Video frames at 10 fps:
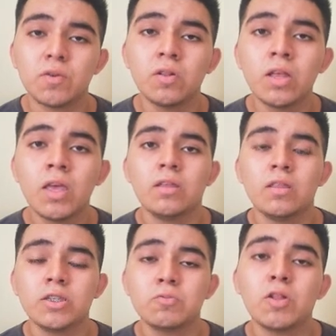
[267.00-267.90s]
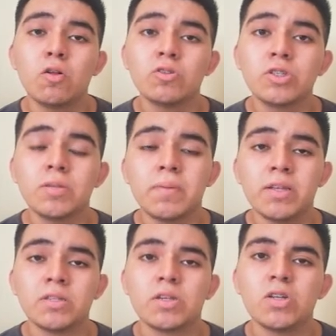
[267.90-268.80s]
role. This will also
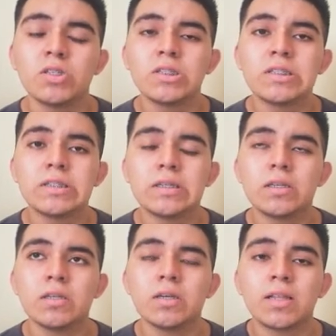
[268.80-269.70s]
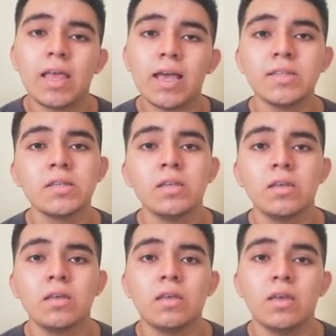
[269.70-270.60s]
depend on the class
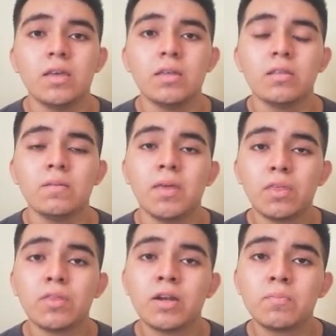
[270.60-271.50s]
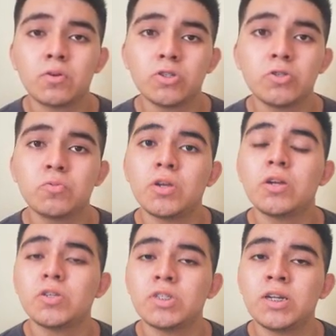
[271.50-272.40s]
and the method and approach we
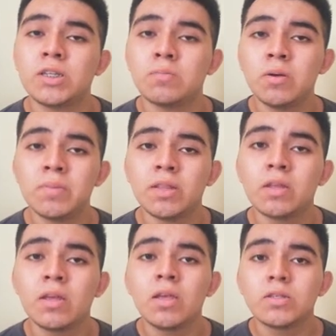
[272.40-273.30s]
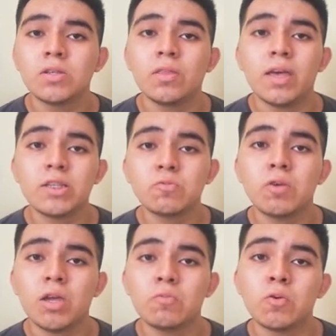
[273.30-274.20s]
are using at the moment. So that's
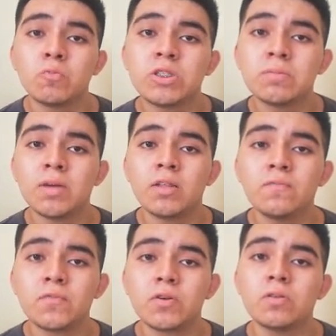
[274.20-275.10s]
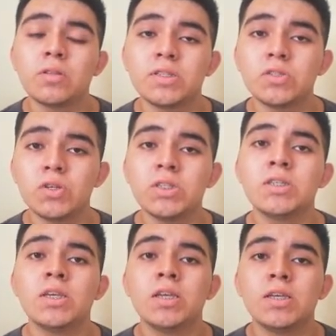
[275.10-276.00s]
why what we demand from the
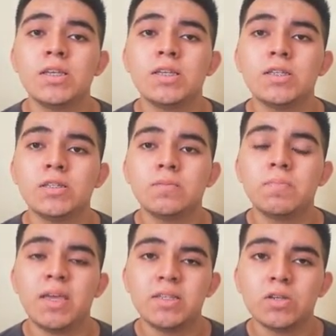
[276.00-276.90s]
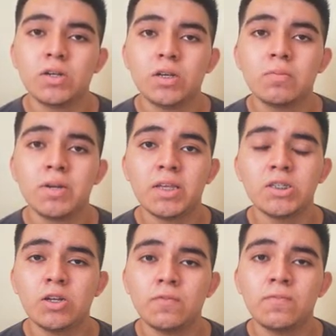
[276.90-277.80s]
students is based on a
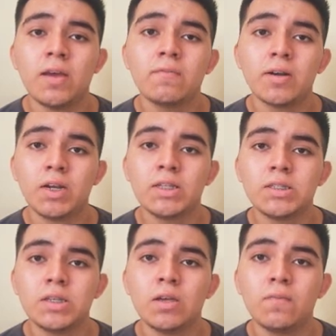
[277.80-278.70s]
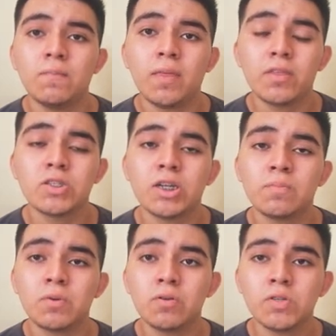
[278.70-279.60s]
combination of a variety of methods and
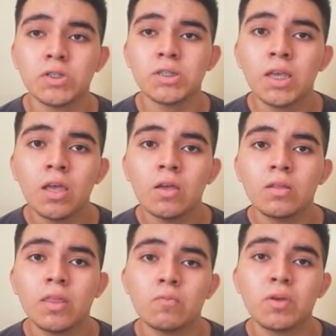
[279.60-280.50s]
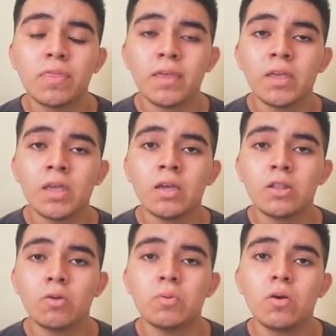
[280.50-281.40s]
approaches that we think
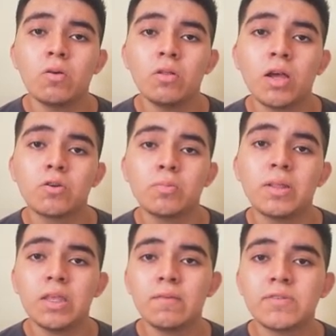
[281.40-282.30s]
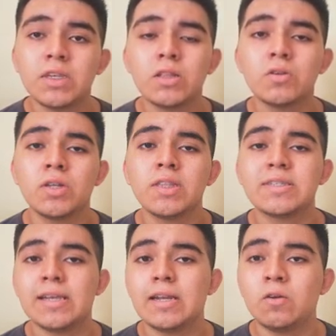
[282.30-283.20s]
englobe all our beliefs, including the
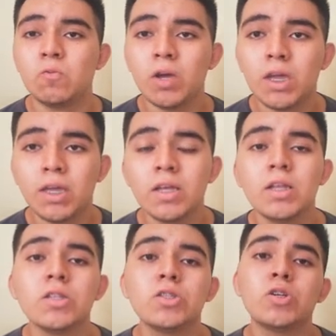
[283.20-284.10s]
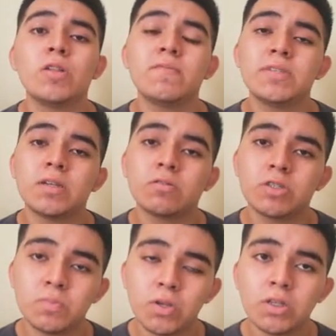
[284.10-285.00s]
silent way, total physical
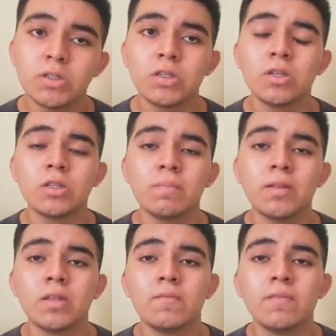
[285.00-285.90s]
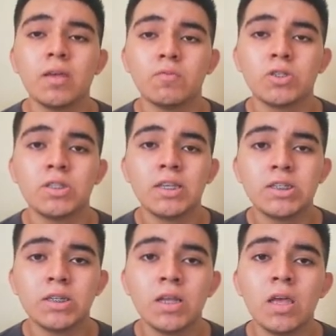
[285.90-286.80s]
response, contemplative language
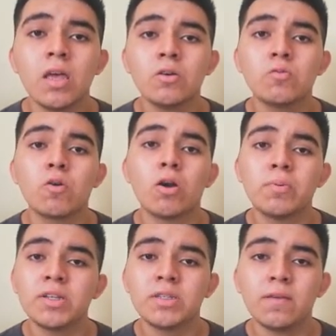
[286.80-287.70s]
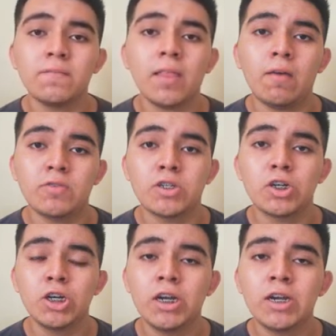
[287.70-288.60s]
teaching, cooperative language
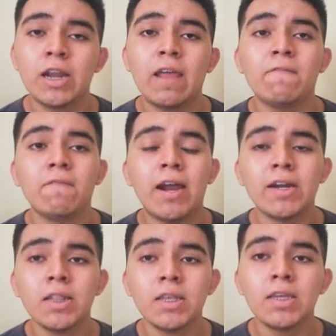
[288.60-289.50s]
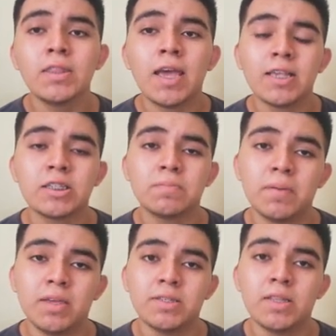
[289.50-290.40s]
learning, and finally,
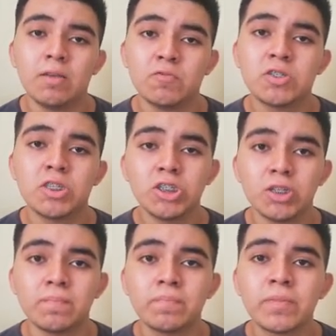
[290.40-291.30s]
task-based language teaching.